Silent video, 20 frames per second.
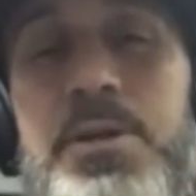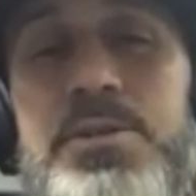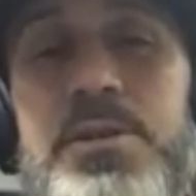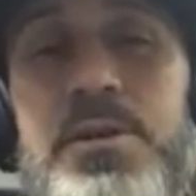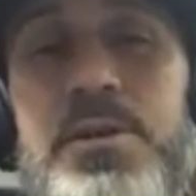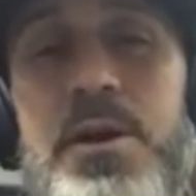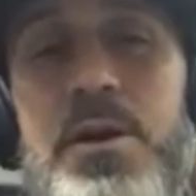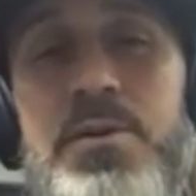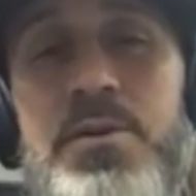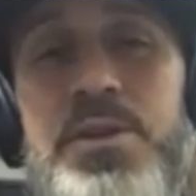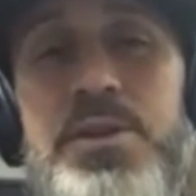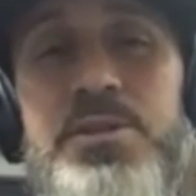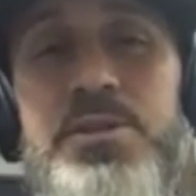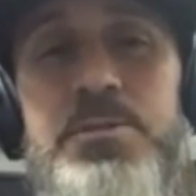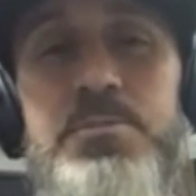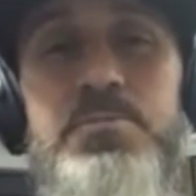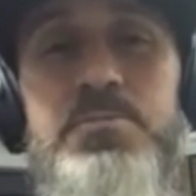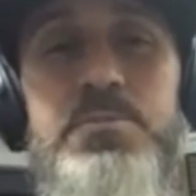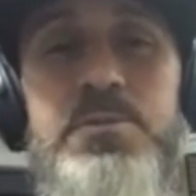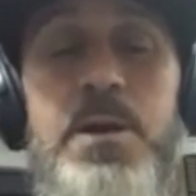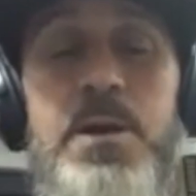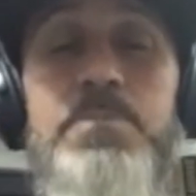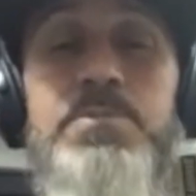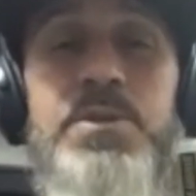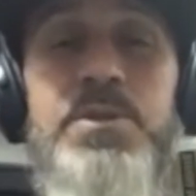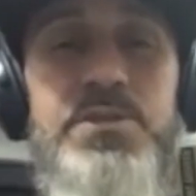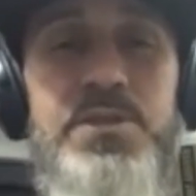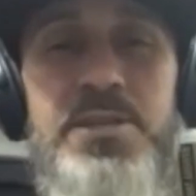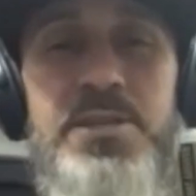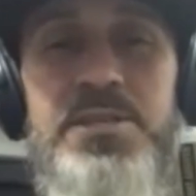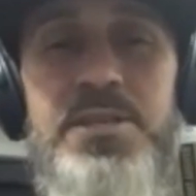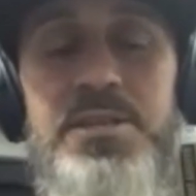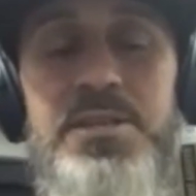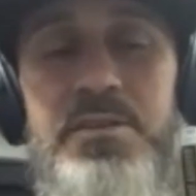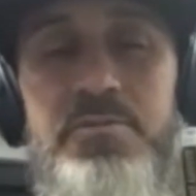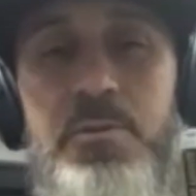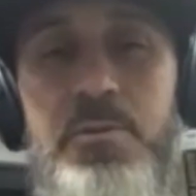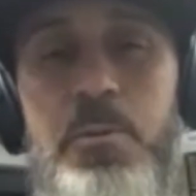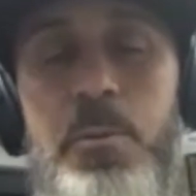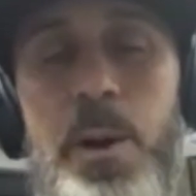or these substances in
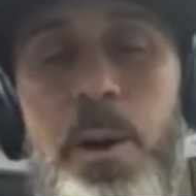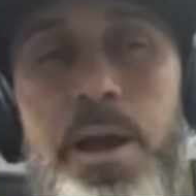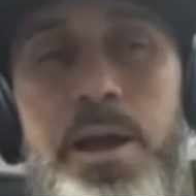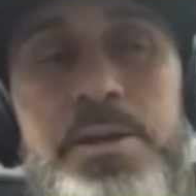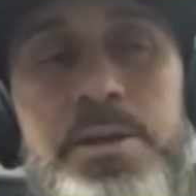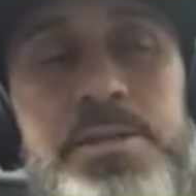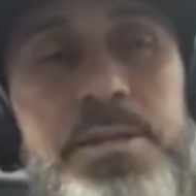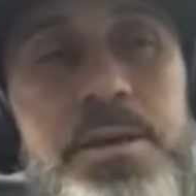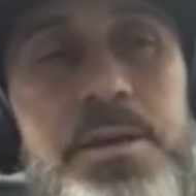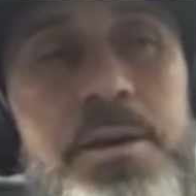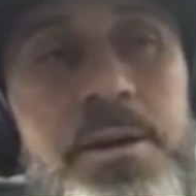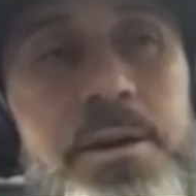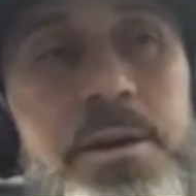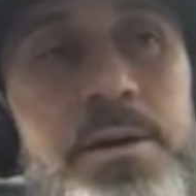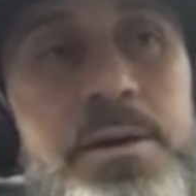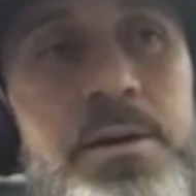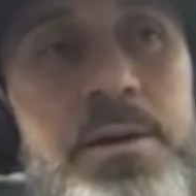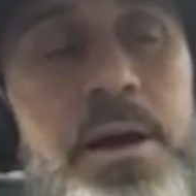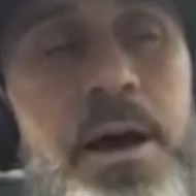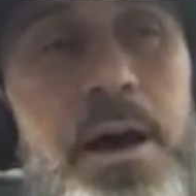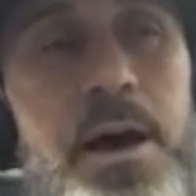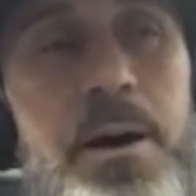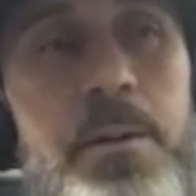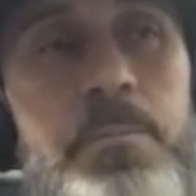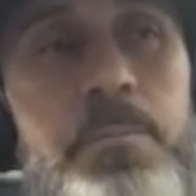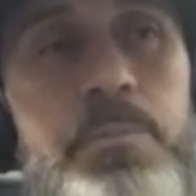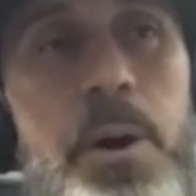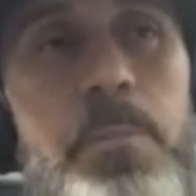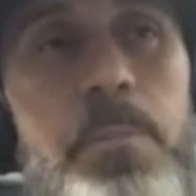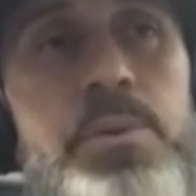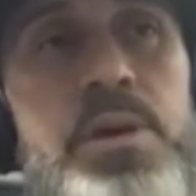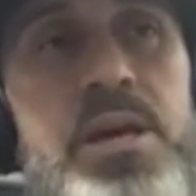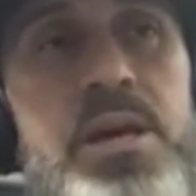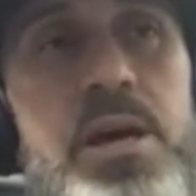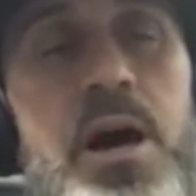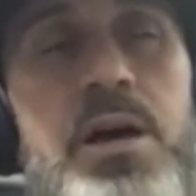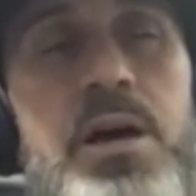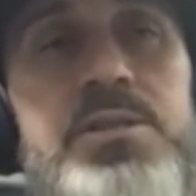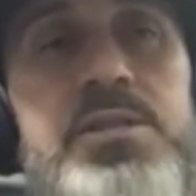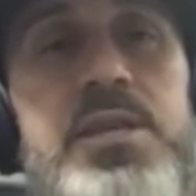different ways. But
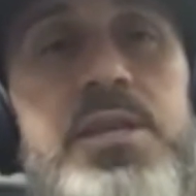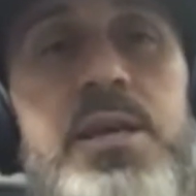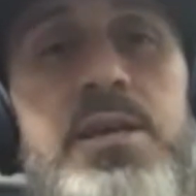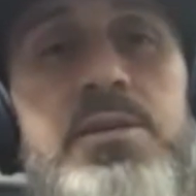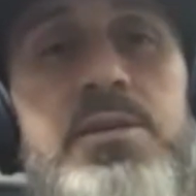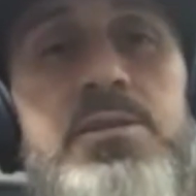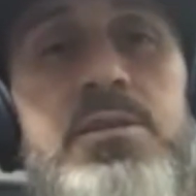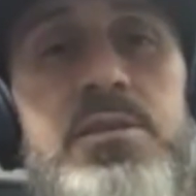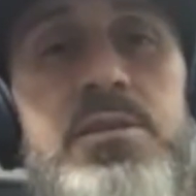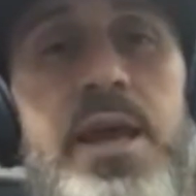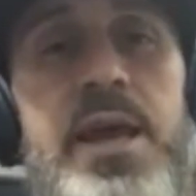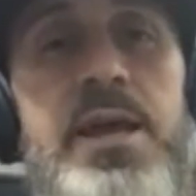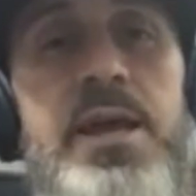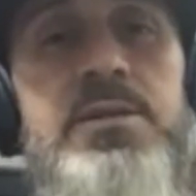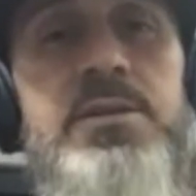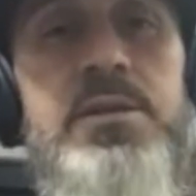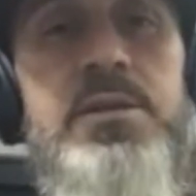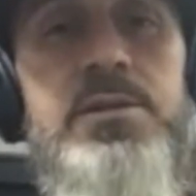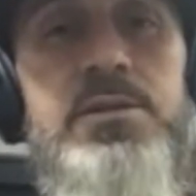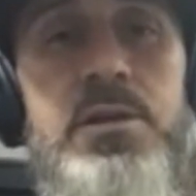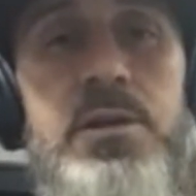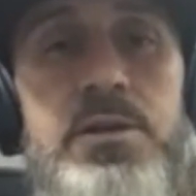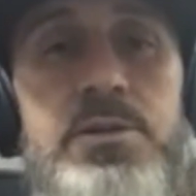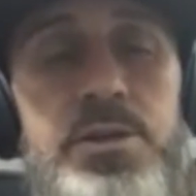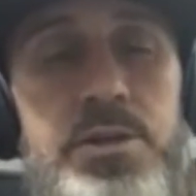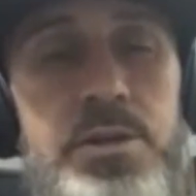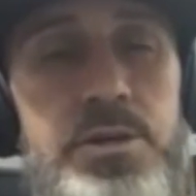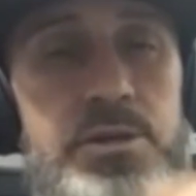because he stays in such good